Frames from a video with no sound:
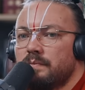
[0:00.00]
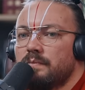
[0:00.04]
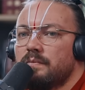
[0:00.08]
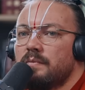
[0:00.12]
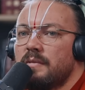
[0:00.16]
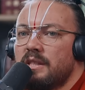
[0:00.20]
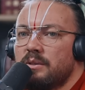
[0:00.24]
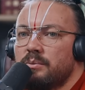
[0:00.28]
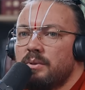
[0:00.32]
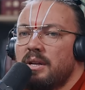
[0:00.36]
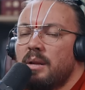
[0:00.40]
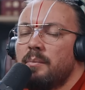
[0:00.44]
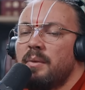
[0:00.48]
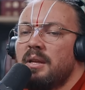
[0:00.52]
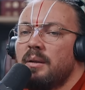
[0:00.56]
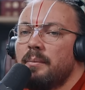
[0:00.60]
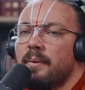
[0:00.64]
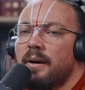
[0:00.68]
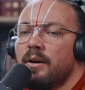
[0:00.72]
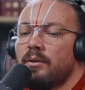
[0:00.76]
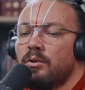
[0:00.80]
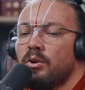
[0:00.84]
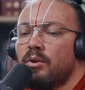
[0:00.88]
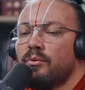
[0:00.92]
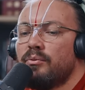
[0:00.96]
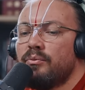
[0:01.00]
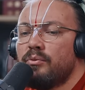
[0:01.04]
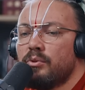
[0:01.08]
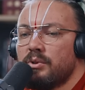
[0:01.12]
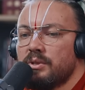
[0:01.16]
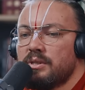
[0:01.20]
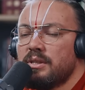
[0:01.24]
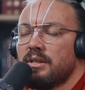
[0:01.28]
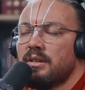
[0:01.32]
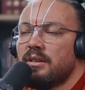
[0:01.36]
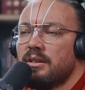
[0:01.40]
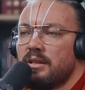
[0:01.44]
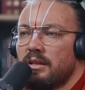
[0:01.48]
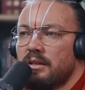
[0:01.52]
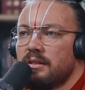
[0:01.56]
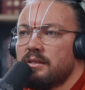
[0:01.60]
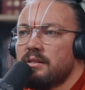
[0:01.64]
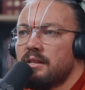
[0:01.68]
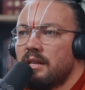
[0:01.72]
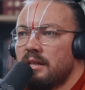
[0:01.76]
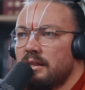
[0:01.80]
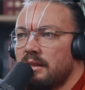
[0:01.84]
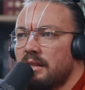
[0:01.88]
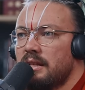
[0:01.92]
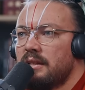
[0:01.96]
that's what I mean about not forcing things.
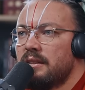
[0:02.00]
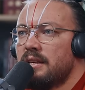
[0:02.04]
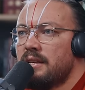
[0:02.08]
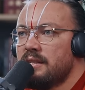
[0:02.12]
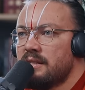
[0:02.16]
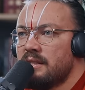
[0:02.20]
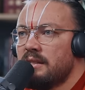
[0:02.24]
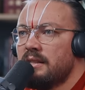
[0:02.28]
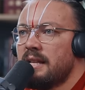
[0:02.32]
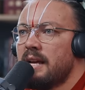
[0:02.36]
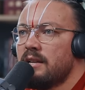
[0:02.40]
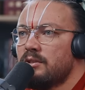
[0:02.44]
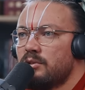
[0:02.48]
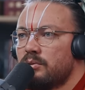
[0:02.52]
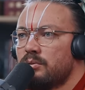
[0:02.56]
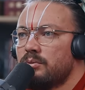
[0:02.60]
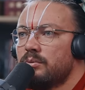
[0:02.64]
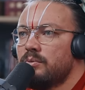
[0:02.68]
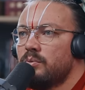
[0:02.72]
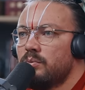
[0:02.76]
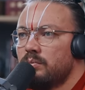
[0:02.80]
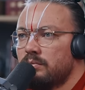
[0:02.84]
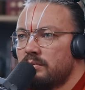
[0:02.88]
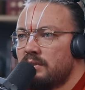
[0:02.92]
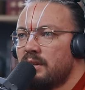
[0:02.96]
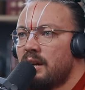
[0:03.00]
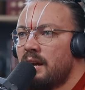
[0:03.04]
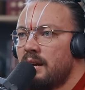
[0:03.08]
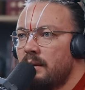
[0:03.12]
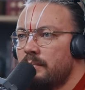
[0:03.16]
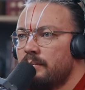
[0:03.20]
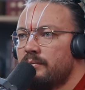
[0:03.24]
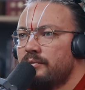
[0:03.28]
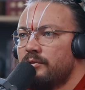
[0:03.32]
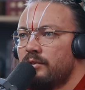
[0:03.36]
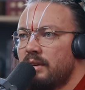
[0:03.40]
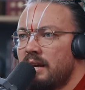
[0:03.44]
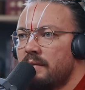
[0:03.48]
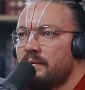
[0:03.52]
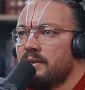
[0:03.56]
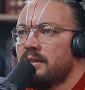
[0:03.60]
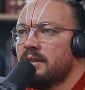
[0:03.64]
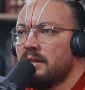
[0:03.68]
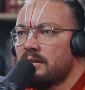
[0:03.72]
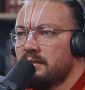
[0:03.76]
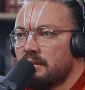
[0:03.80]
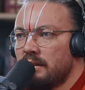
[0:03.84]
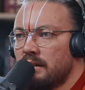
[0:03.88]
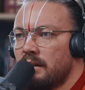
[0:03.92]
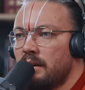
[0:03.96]
Like there's a natural time comes, for
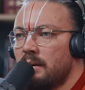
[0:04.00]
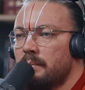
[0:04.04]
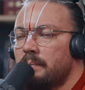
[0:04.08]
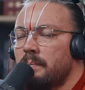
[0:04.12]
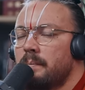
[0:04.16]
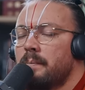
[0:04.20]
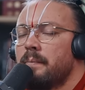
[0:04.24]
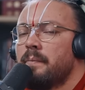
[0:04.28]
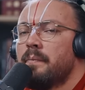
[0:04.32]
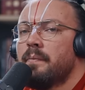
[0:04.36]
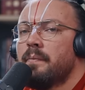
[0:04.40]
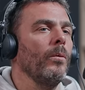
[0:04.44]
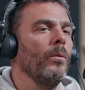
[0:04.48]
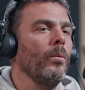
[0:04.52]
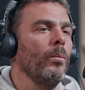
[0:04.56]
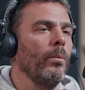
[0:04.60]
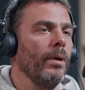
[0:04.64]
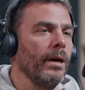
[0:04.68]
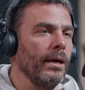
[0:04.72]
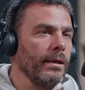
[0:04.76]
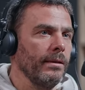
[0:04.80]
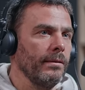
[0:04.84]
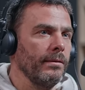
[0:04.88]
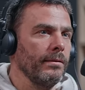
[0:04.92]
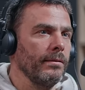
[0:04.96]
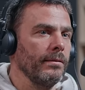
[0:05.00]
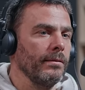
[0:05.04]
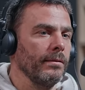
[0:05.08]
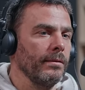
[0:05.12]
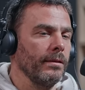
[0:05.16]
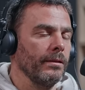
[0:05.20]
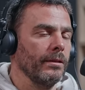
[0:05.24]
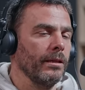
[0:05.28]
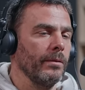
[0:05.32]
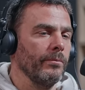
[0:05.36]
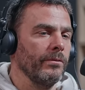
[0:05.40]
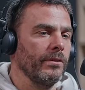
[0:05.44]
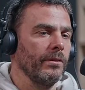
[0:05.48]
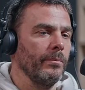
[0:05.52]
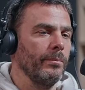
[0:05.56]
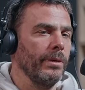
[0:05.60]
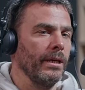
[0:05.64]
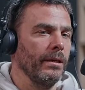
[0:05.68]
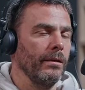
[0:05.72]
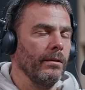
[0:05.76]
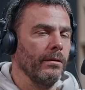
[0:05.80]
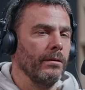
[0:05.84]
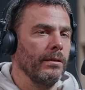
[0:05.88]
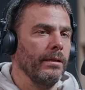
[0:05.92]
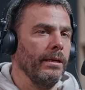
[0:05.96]
everything to come. come. But now comes the
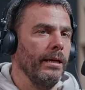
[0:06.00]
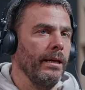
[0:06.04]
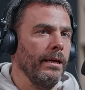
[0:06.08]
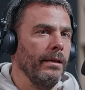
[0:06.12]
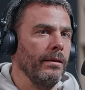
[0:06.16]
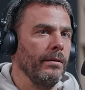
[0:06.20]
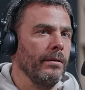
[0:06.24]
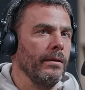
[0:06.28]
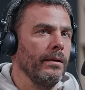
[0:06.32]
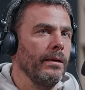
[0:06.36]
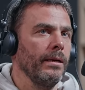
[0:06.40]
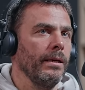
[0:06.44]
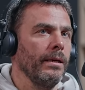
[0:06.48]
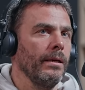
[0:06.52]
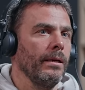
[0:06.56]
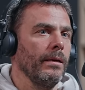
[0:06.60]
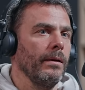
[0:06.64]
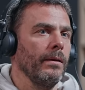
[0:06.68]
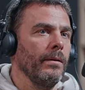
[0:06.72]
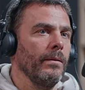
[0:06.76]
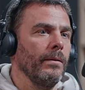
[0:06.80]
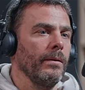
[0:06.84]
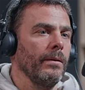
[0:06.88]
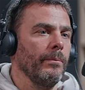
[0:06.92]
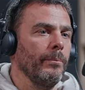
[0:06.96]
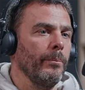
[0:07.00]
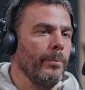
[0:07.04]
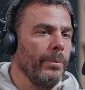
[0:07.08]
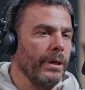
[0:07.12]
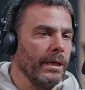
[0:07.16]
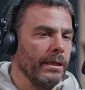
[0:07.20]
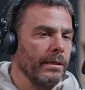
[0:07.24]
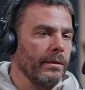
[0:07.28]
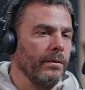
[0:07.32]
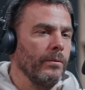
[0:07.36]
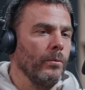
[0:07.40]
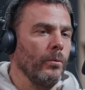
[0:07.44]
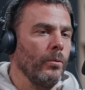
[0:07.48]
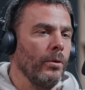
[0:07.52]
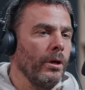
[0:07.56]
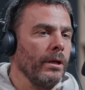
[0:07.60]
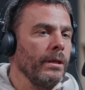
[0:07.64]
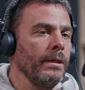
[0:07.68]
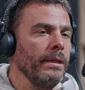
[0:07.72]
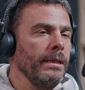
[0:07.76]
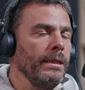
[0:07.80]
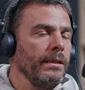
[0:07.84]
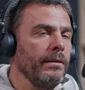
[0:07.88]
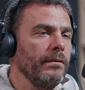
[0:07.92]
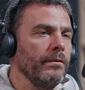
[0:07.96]
button at the end. But
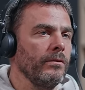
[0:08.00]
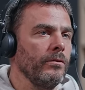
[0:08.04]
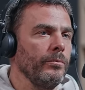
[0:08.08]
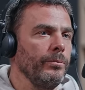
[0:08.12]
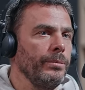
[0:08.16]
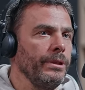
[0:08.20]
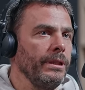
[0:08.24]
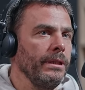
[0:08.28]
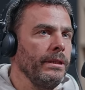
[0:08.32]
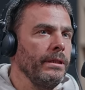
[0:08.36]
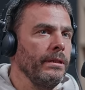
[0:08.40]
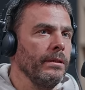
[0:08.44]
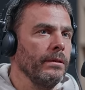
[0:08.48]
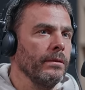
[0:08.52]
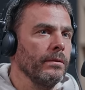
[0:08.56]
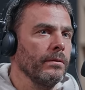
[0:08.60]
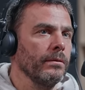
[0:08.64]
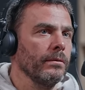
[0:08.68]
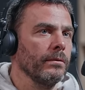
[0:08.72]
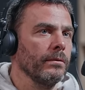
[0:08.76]
one needs to be